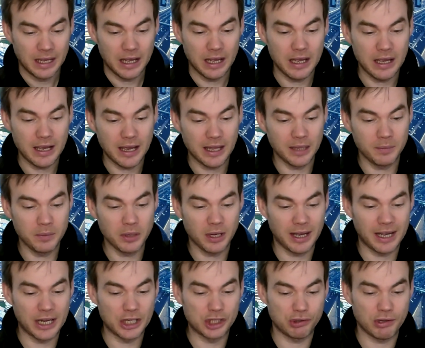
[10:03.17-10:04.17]
And then we've
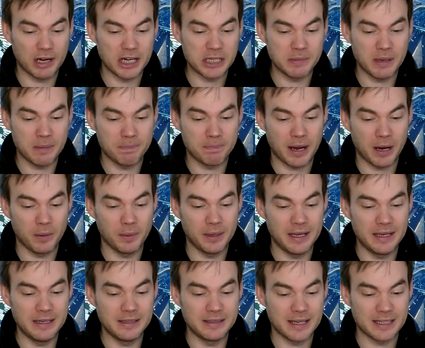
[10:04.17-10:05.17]
got our transmit power
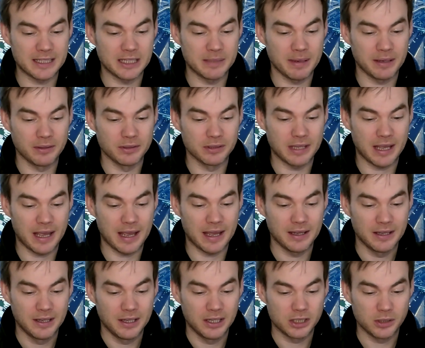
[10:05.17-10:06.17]
in decibels there.
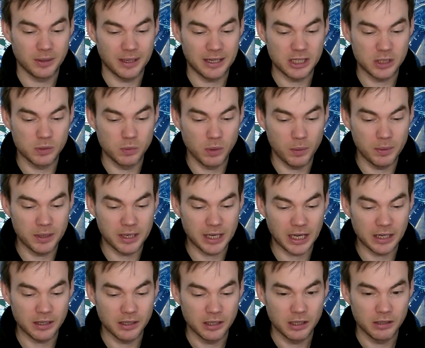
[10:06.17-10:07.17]
So again, this is where we
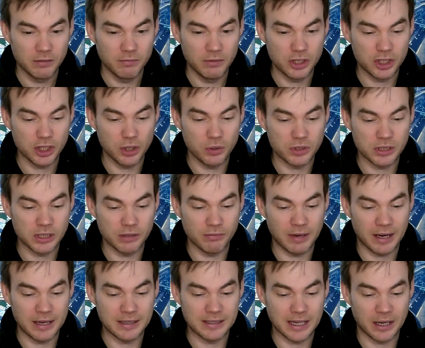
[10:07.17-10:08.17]
can reduce it
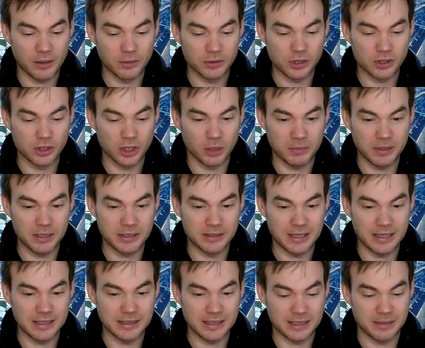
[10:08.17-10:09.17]
right down to stop these
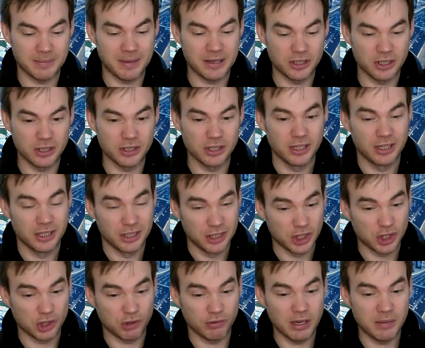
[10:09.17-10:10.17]
things, as I mentioned,
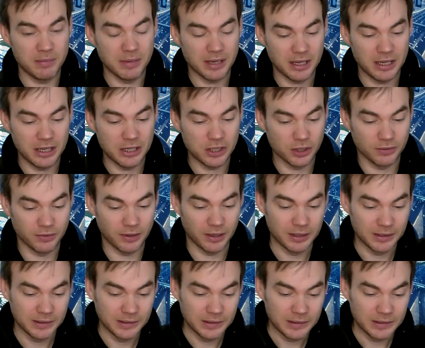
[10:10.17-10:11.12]
screaming at each other.